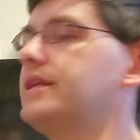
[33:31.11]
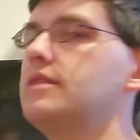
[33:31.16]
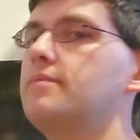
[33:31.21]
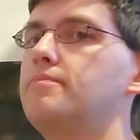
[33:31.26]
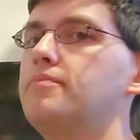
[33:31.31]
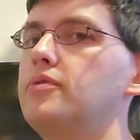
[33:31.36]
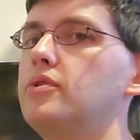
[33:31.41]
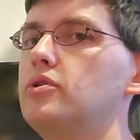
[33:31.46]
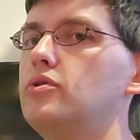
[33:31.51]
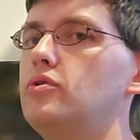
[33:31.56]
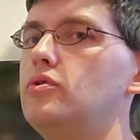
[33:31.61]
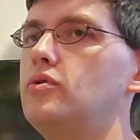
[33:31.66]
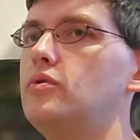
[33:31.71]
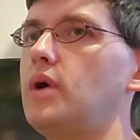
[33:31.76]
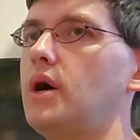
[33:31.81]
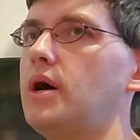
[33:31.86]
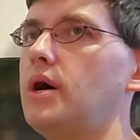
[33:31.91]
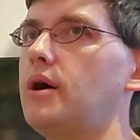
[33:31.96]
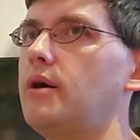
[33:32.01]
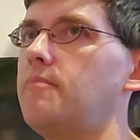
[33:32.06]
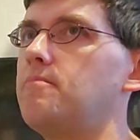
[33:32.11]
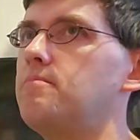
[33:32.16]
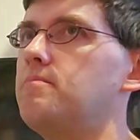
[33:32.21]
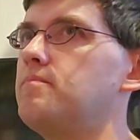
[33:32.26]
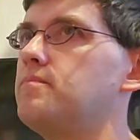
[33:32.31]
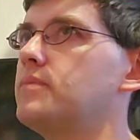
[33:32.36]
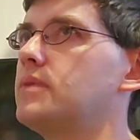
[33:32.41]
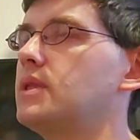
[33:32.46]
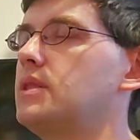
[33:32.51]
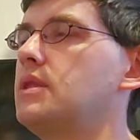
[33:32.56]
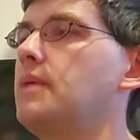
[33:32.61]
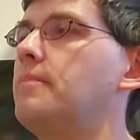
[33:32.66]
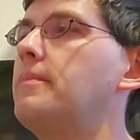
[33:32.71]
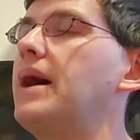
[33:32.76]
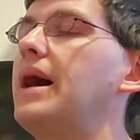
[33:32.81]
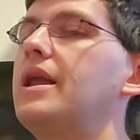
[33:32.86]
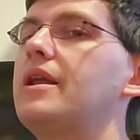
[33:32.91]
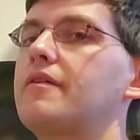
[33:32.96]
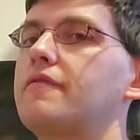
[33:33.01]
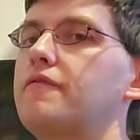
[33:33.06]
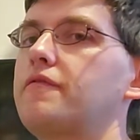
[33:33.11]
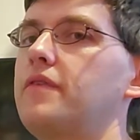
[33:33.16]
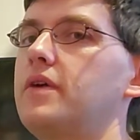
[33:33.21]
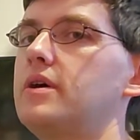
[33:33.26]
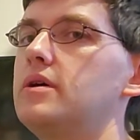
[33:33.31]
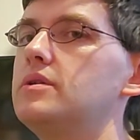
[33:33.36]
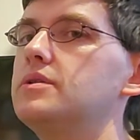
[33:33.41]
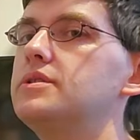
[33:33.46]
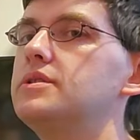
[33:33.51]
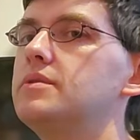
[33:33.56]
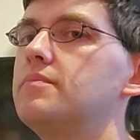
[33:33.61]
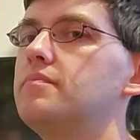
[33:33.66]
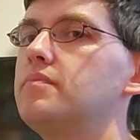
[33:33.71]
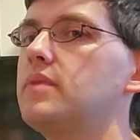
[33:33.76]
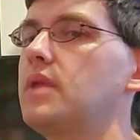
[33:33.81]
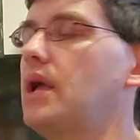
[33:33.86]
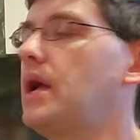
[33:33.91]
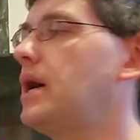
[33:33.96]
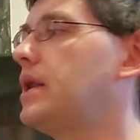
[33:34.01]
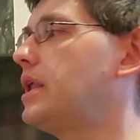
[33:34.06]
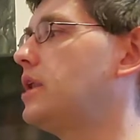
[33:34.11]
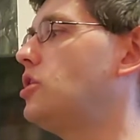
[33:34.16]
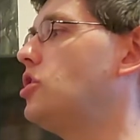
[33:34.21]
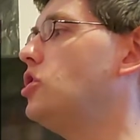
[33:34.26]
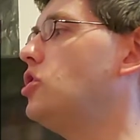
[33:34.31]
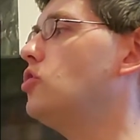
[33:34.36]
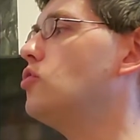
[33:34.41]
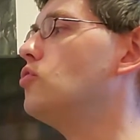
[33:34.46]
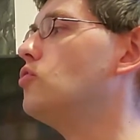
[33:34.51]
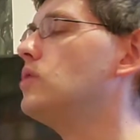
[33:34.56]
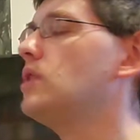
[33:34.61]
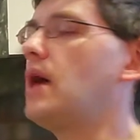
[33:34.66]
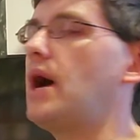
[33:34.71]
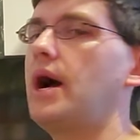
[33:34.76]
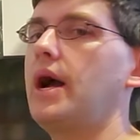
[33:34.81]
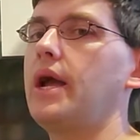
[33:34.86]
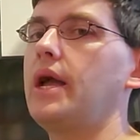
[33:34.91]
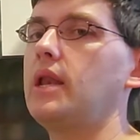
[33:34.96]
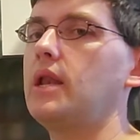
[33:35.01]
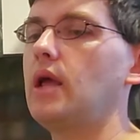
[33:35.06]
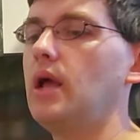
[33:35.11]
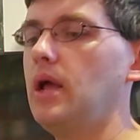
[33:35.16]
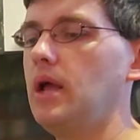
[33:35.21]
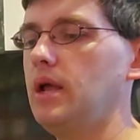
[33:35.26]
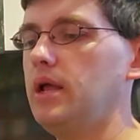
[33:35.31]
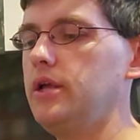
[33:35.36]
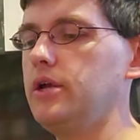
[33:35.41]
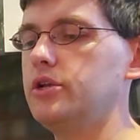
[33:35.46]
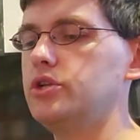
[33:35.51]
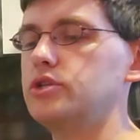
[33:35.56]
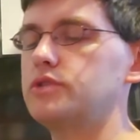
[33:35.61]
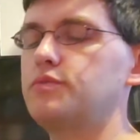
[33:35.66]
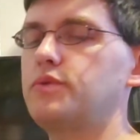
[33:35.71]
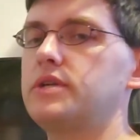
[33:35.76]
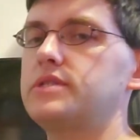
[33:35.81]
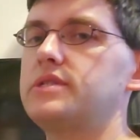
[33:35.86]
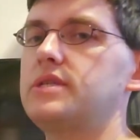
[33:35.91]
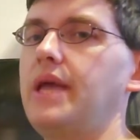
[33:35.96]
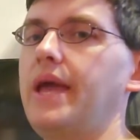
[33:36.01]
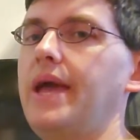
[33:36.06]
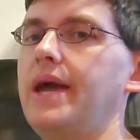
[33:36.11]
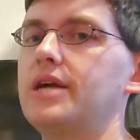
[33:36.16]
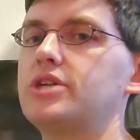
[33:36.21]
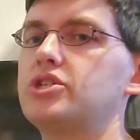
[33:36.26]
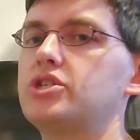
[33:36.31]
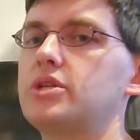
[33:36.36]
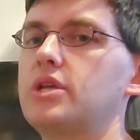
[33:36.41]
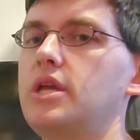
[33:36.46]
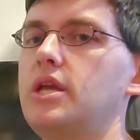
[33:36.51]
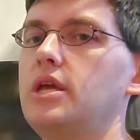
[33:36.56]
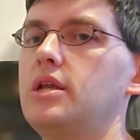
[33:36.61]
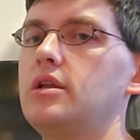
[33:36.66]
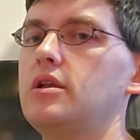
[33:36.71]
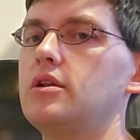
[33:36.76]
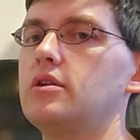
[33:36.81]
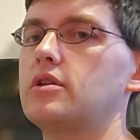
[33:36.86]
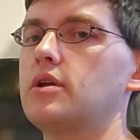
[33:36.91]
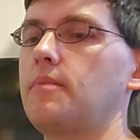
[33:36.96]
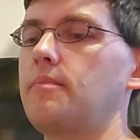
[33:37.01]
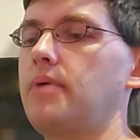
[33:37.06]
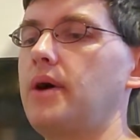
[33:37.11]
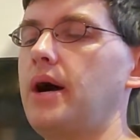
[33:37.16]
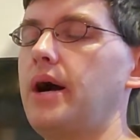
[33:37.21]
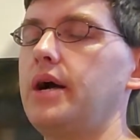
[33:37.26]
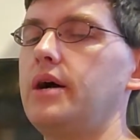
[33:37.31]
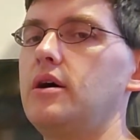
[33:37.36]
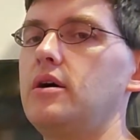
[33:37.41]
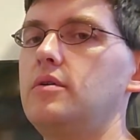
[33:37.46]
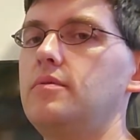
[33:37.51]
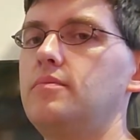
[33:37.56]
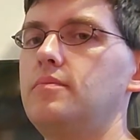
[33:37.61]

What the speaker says: blue mnemonic field on a new line, you can just press the Action key and it'll compile.